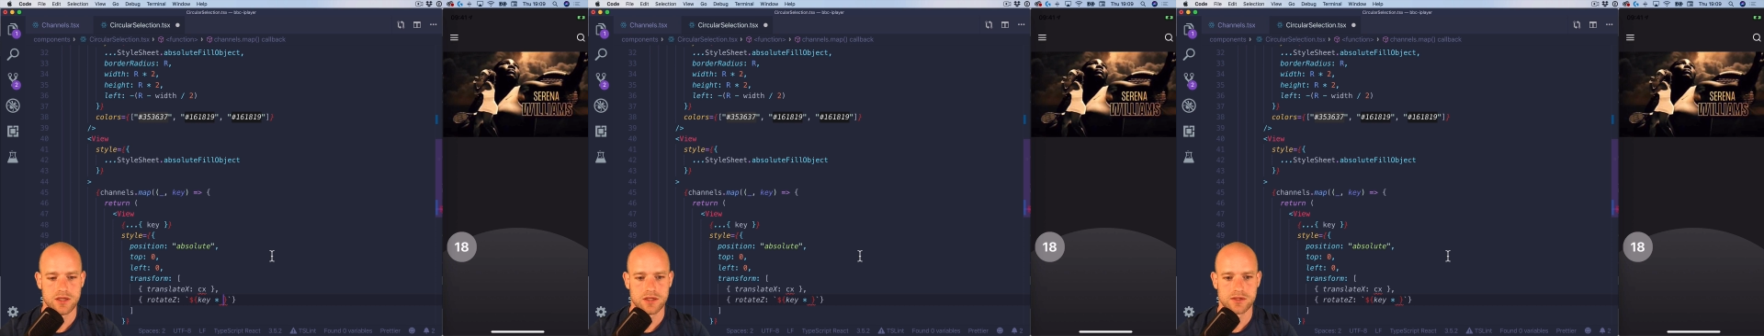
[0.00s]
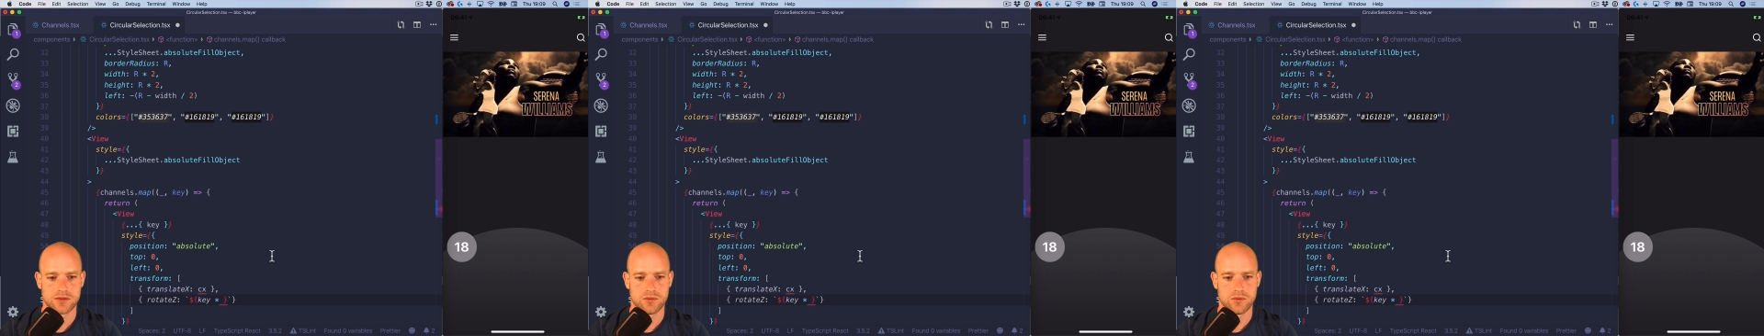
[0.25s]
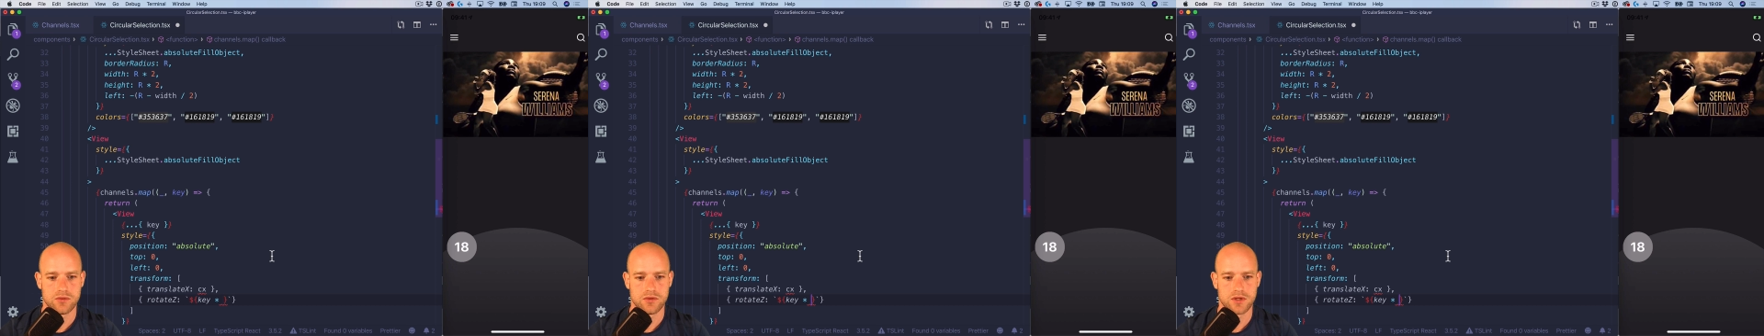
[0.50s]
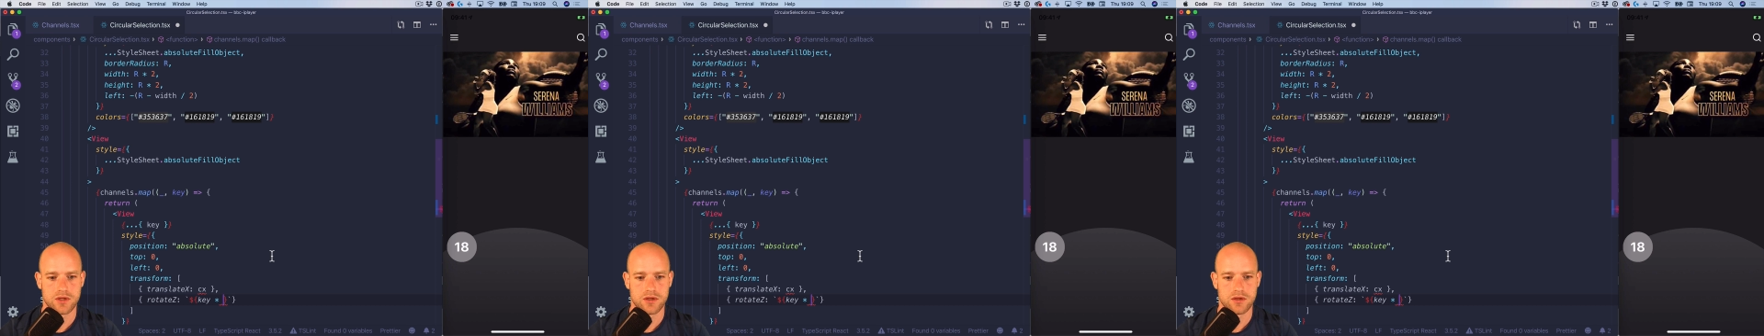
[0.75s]
So
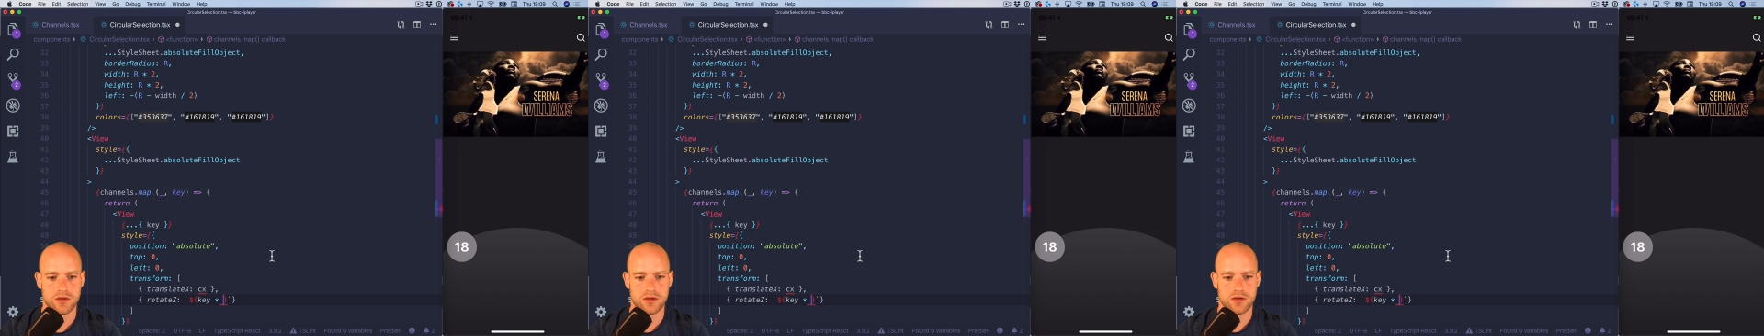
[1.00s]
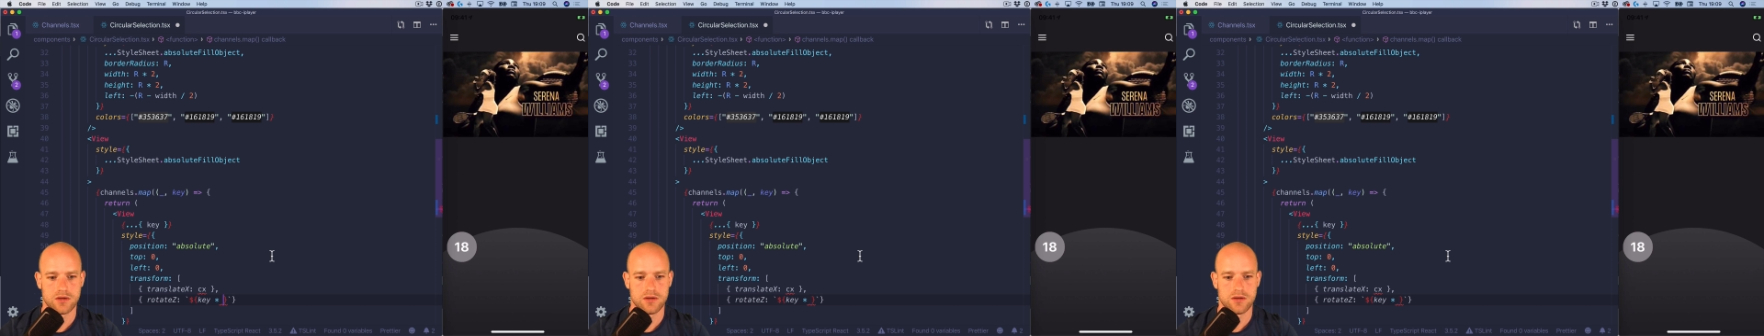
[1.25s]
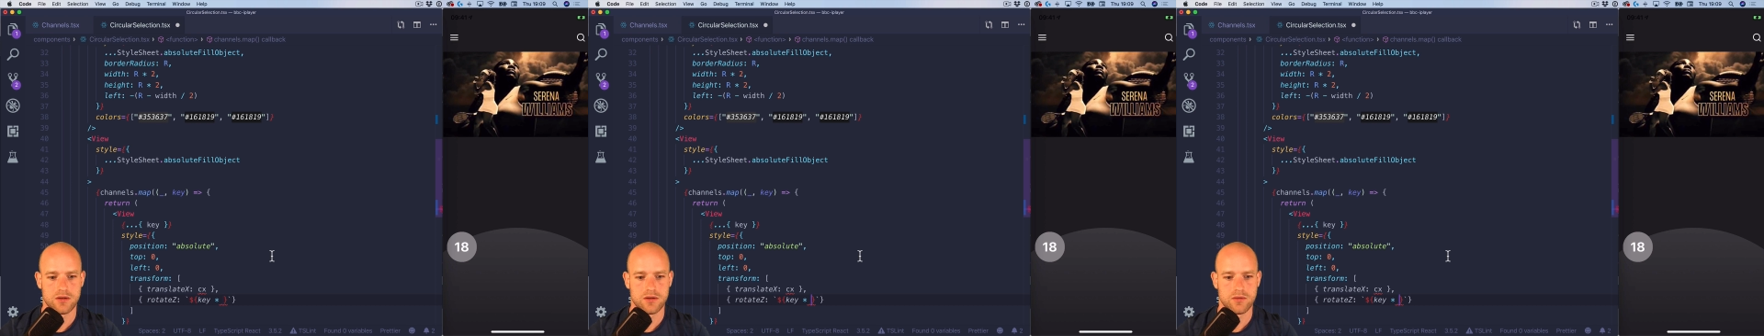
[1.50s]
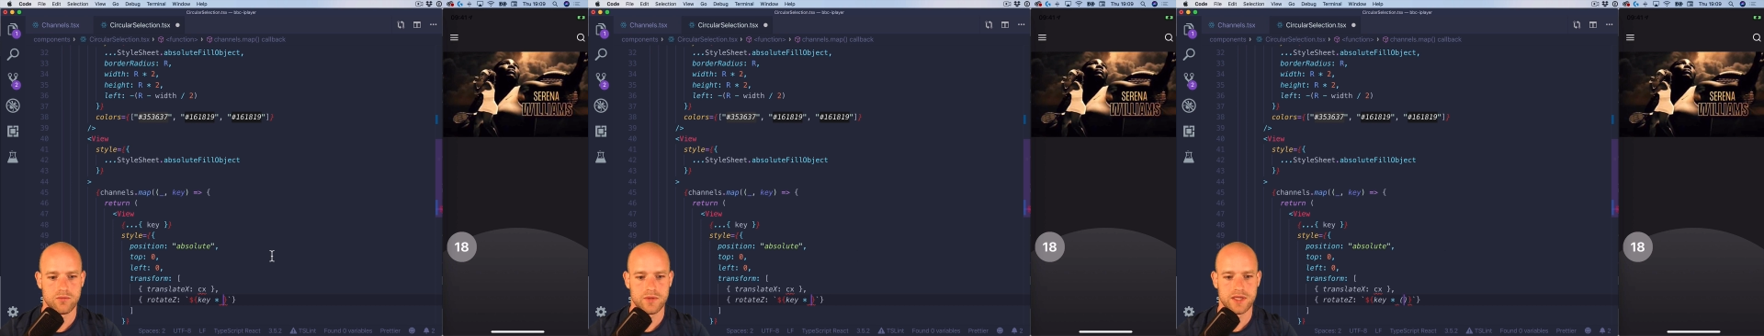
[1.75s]

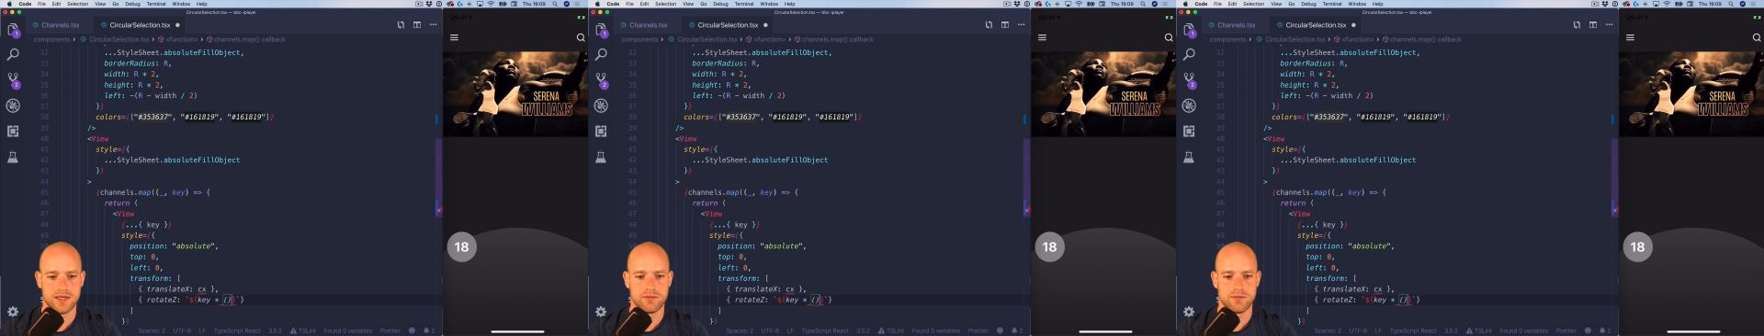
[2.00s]
we